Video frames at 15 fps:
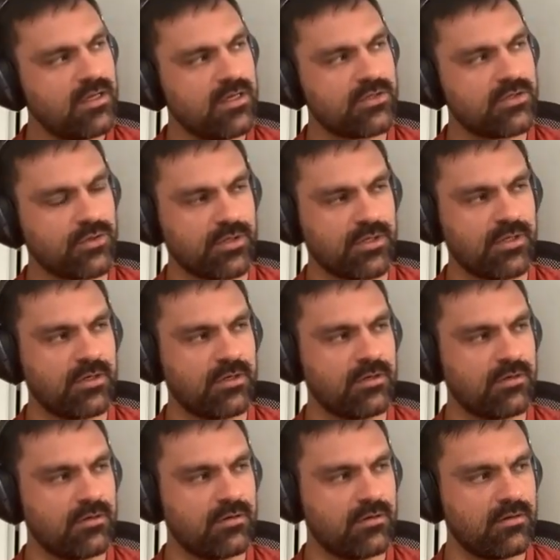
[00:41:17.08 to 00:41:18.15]
a
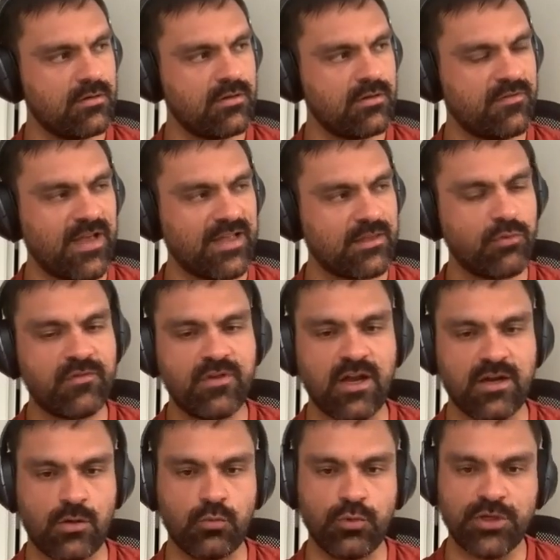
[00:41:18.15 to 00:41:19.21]
certain, the fact that we've
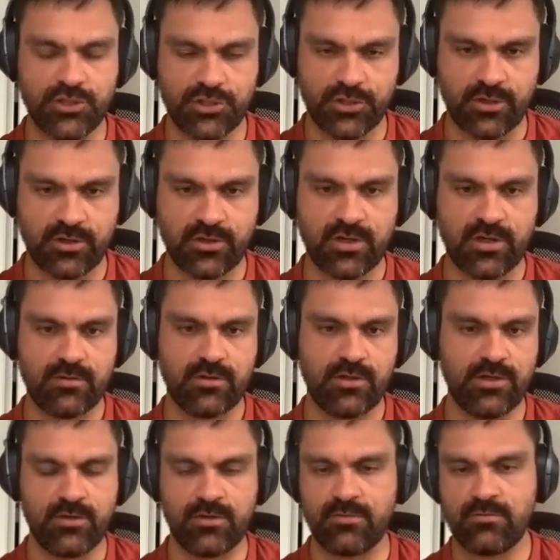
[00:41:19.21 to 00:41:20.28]
gotten richer,
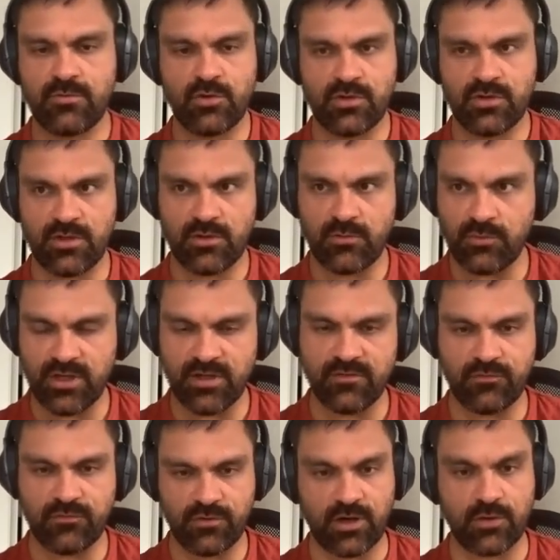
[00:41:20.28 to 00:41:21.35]
or that we
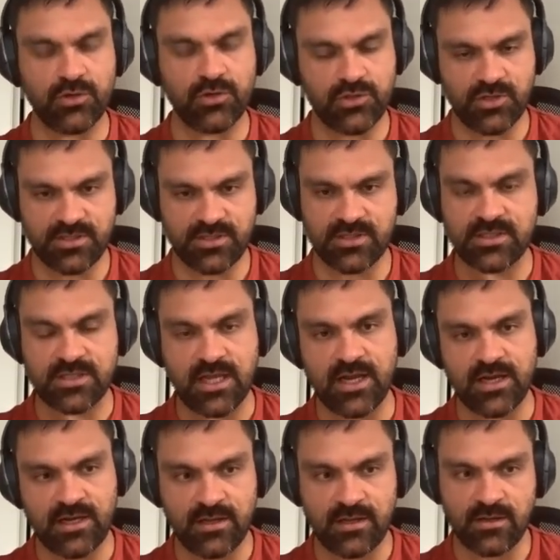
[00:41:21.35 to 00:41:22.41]
have gotten richer as a
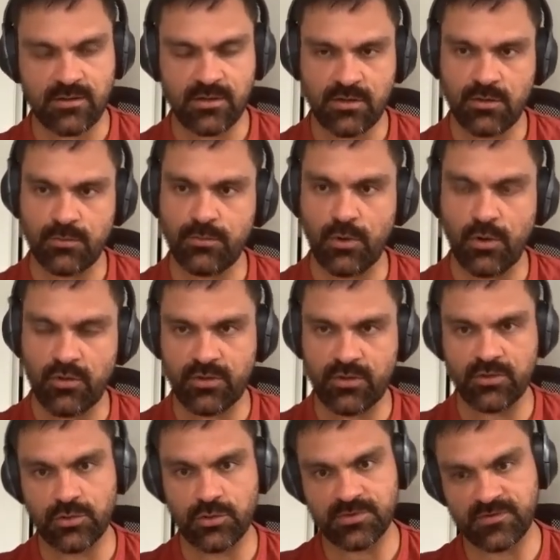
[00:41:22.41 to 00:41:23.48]
society, both
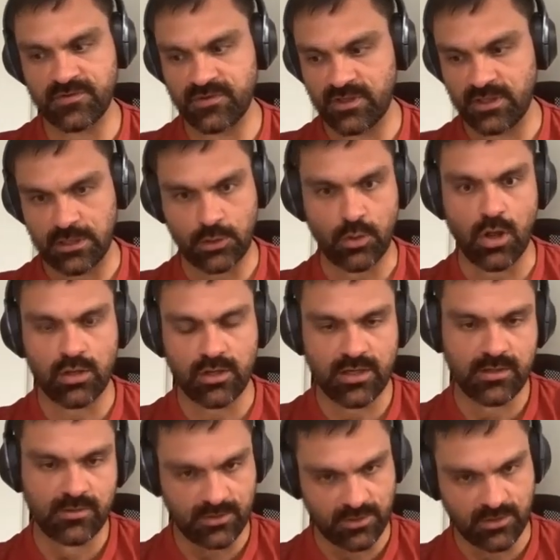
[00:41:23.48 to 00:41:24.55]
in terms of
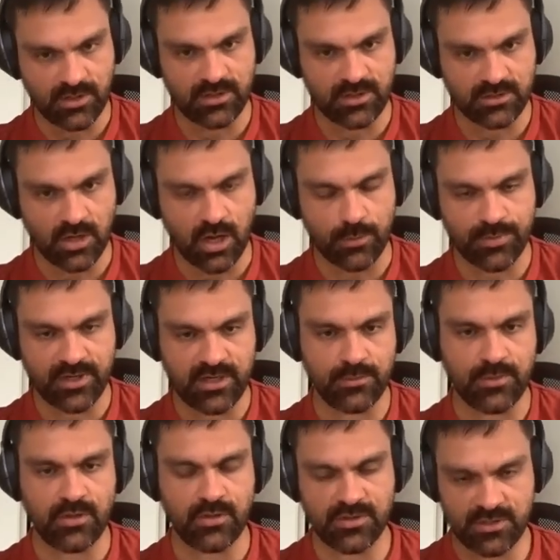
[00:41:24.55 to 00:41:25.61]
inequality, at the top end,
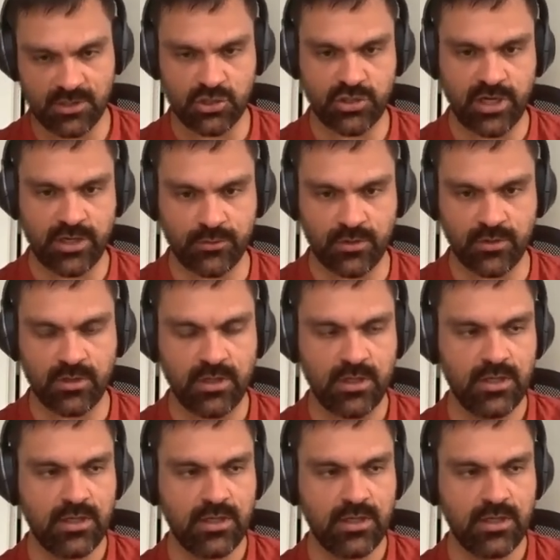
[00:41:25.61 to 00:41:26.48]
but also in general,